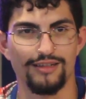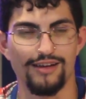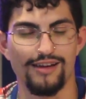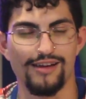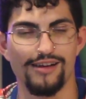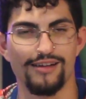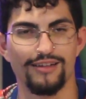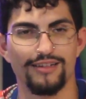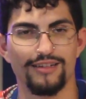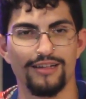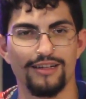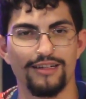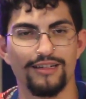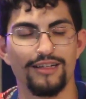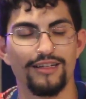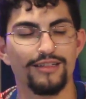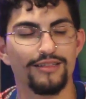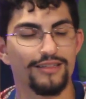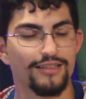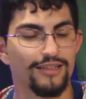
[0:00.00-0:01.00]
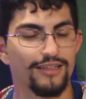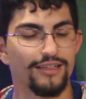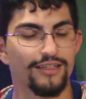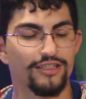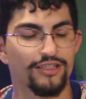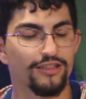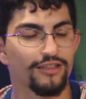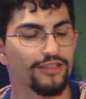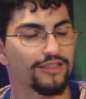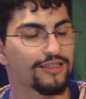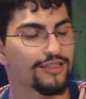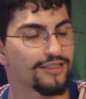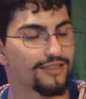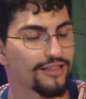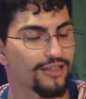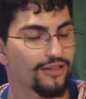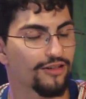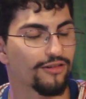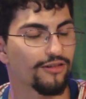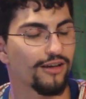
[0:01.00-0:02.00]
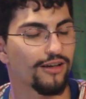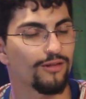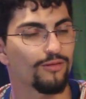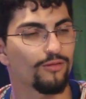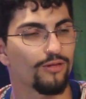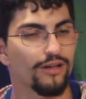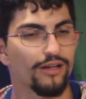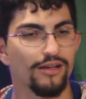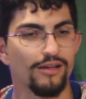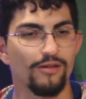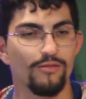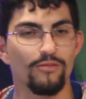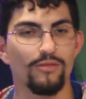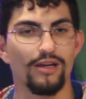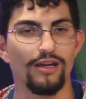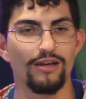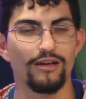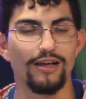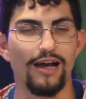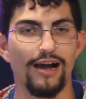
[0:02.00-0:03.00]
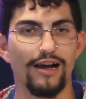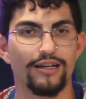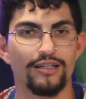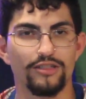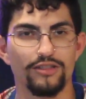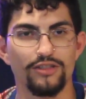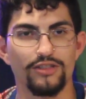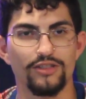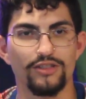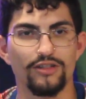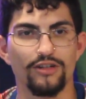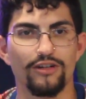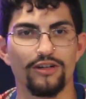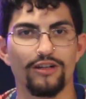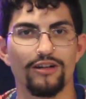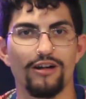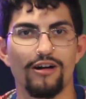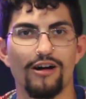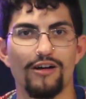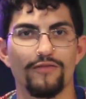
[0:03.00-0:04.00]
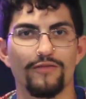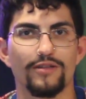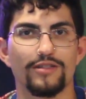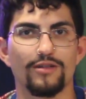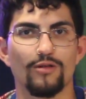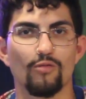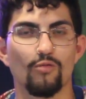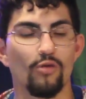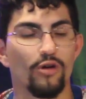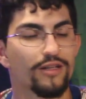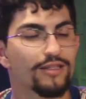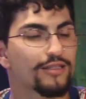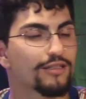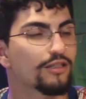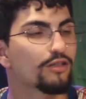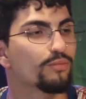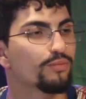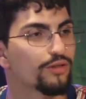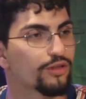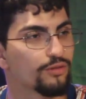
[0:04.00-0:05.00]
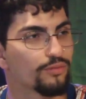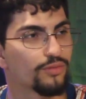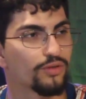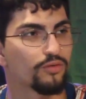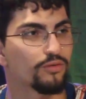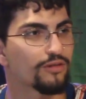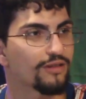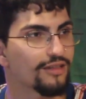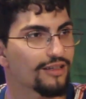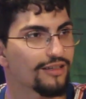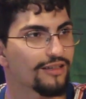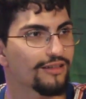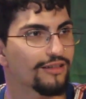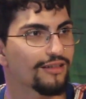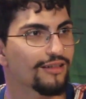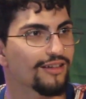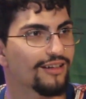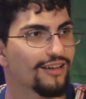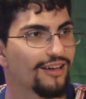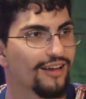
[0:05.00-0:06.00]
And it didn't initially stick right away. It actually started off as a once in a blue moon thing.